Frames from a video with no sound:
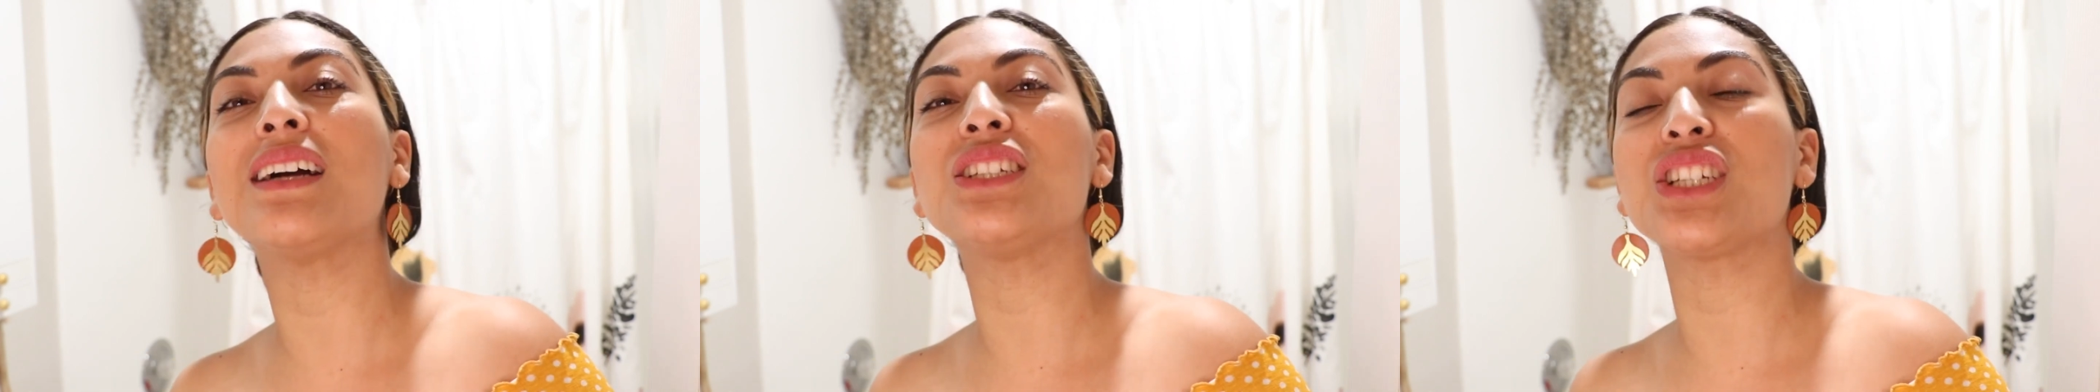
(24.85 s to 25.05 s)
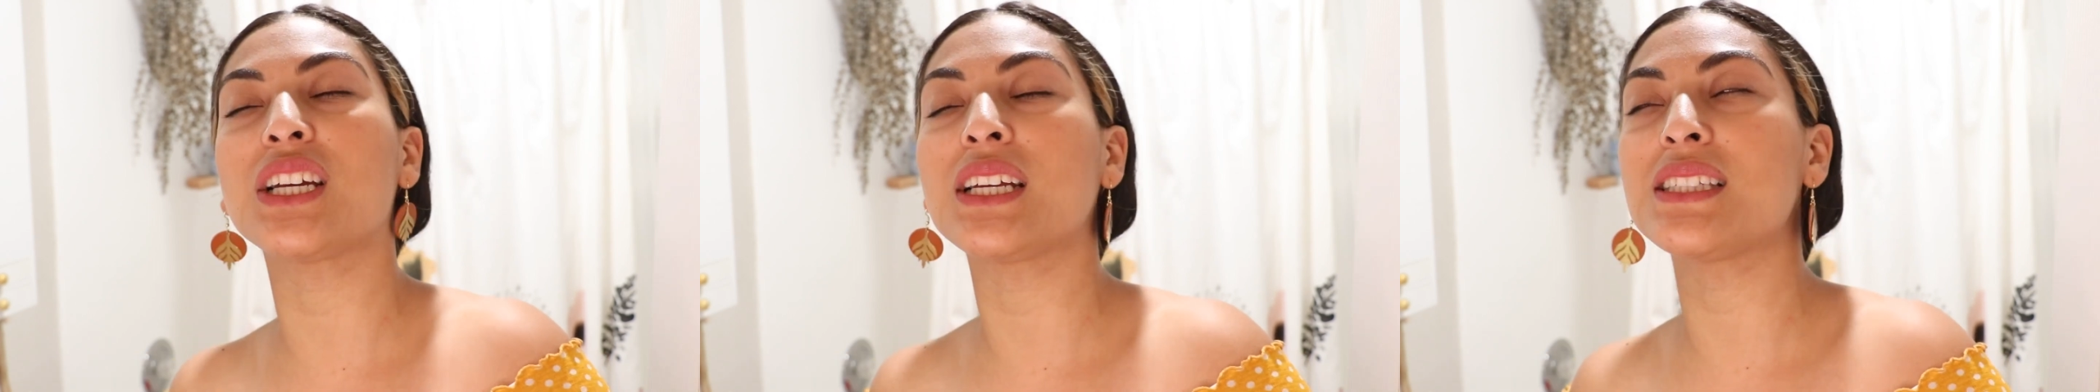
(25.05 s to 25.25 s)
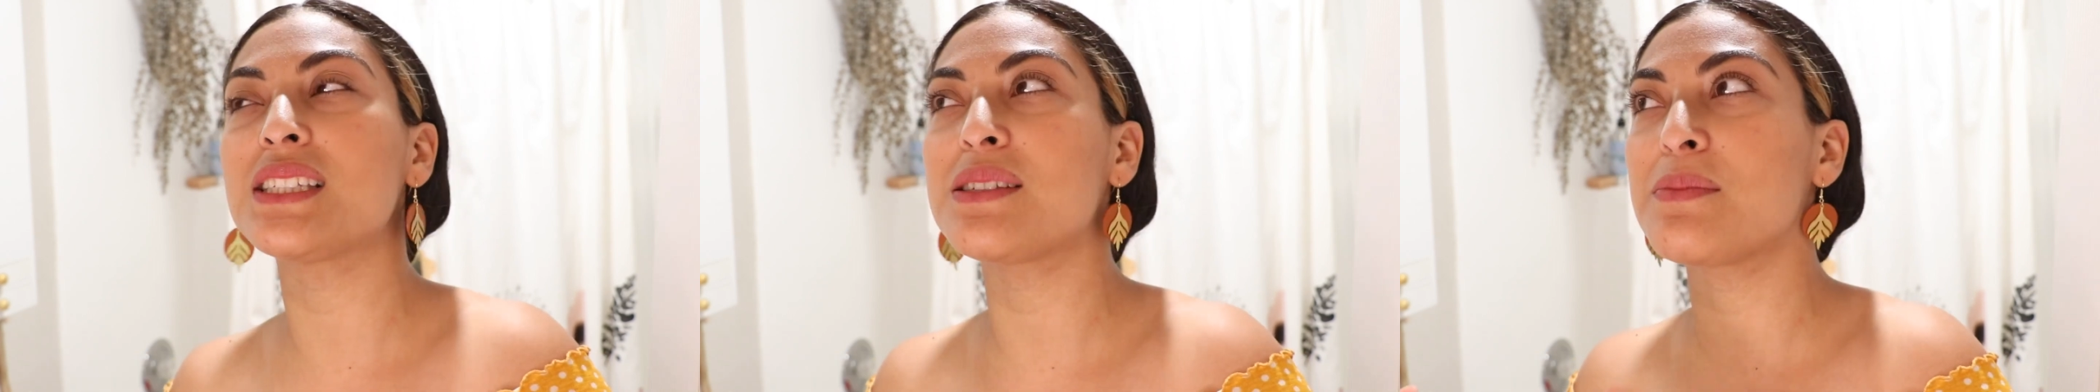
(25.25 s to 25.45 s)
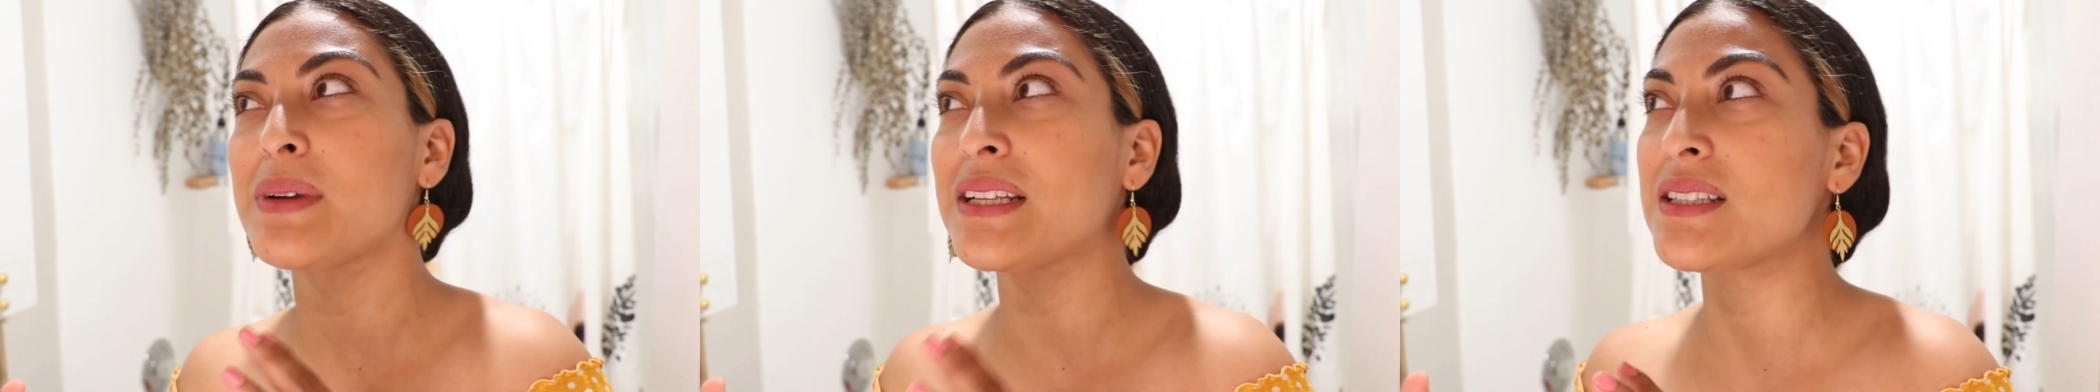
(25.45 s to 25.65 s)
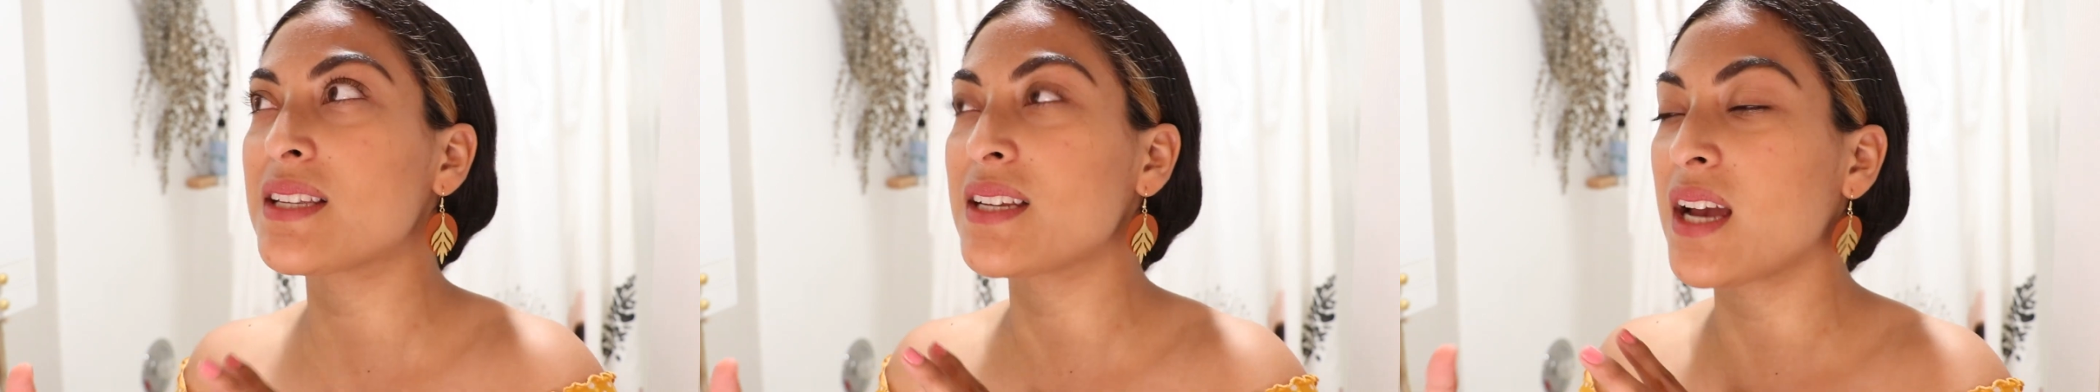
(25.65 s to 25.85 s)

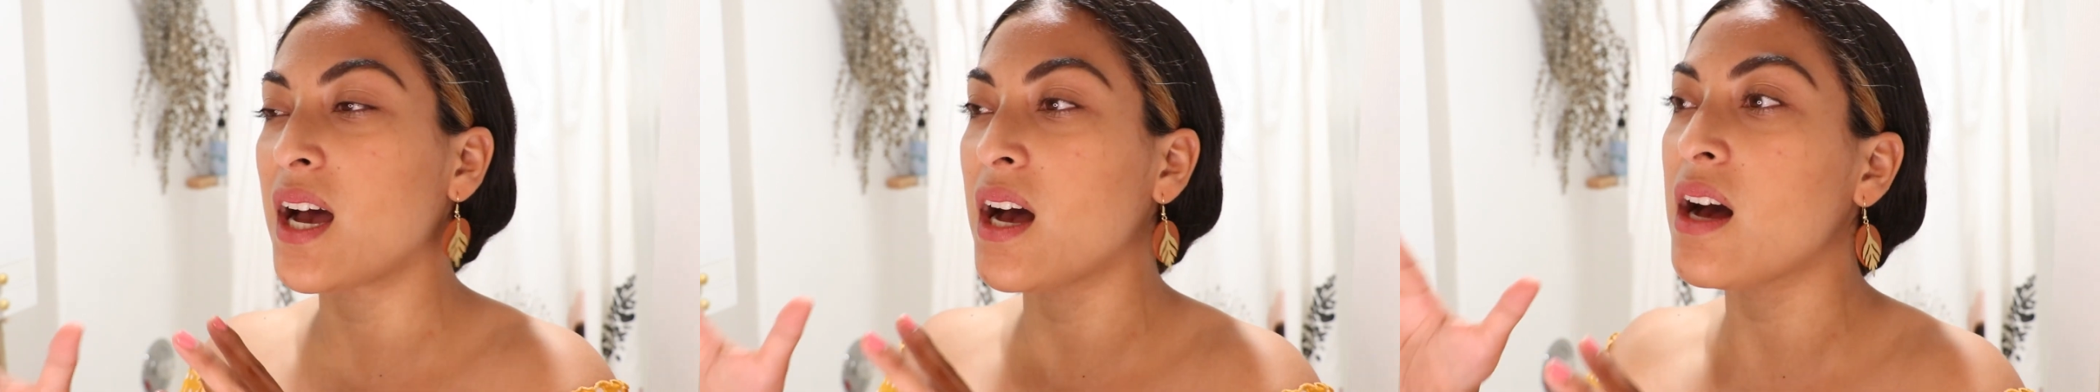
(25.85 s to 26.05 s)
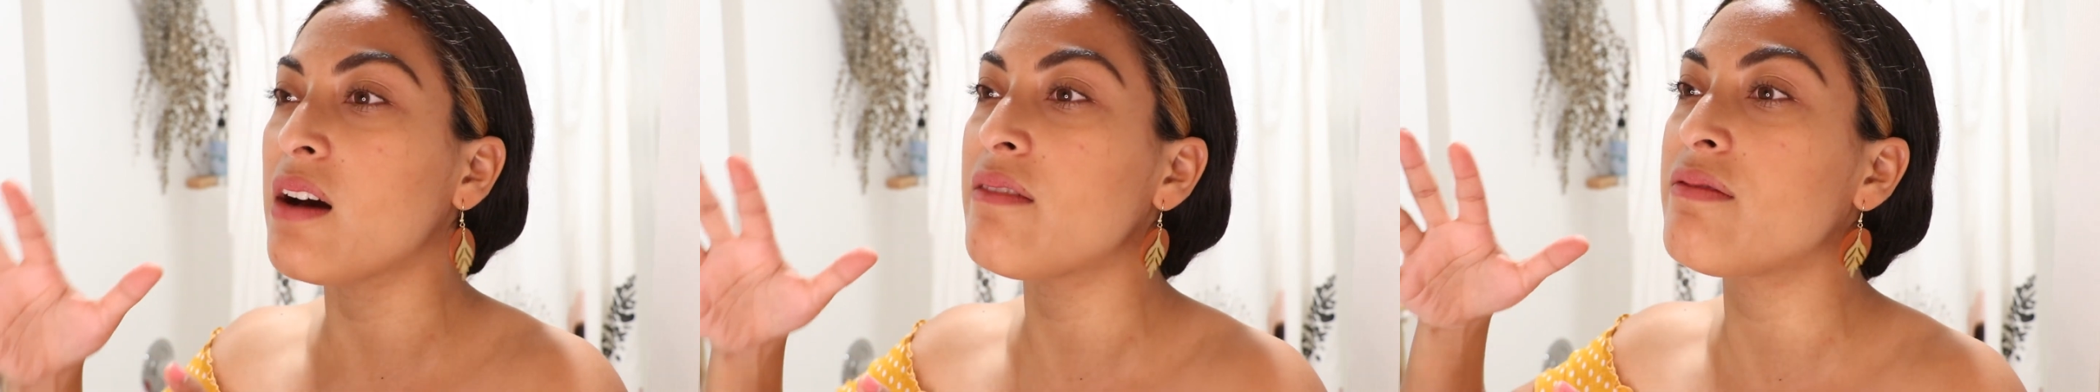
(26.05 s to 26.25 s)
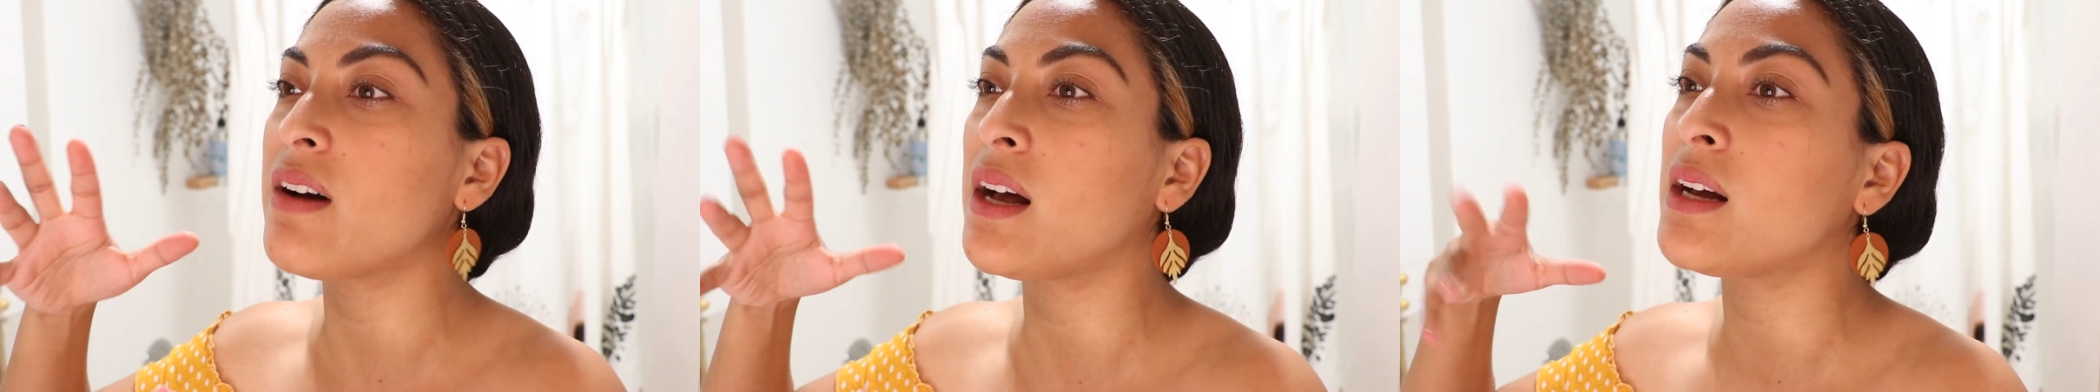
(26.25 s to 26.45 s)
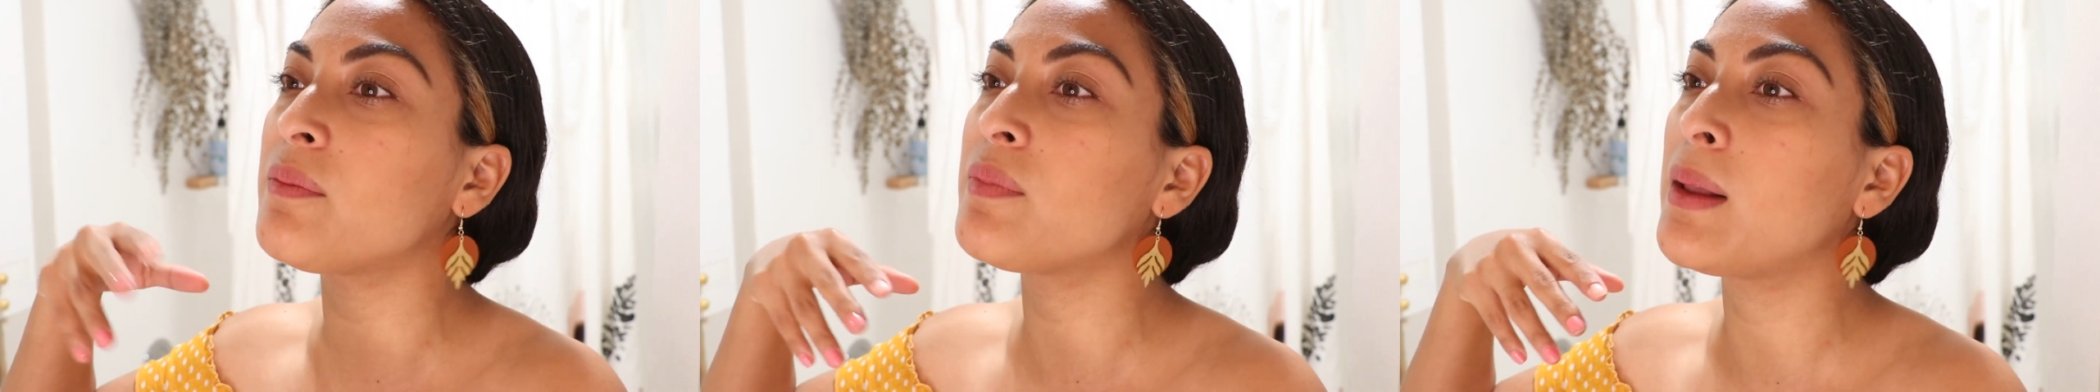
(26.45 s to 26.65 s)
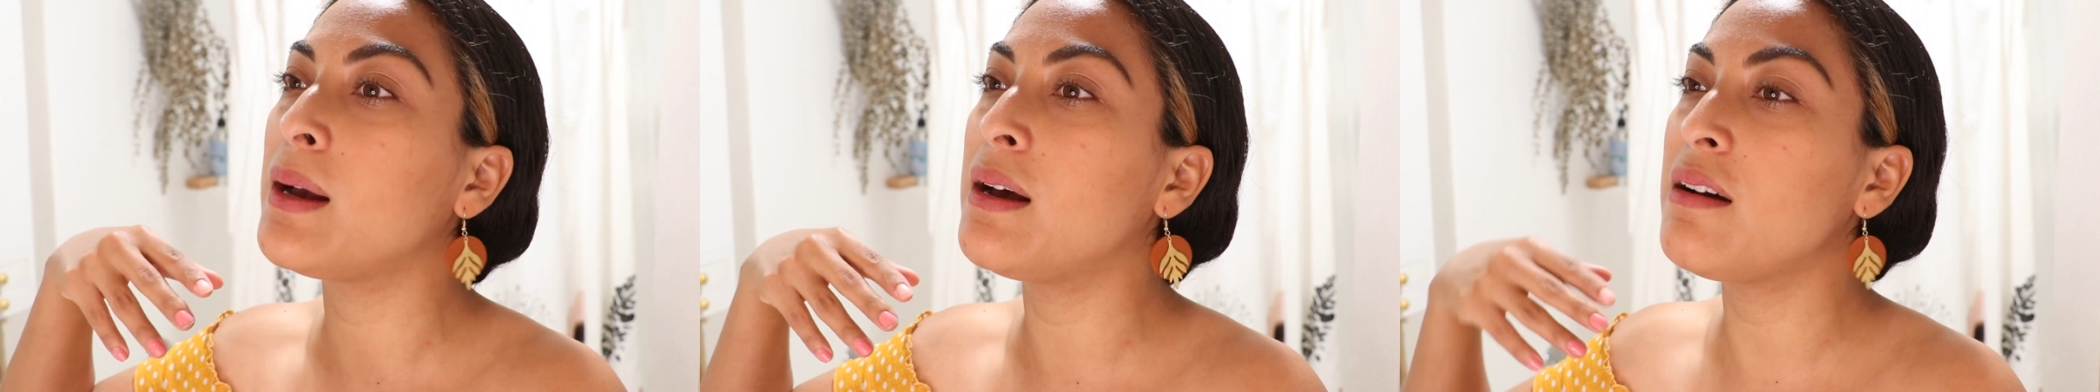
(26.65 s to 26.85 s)
adjustment of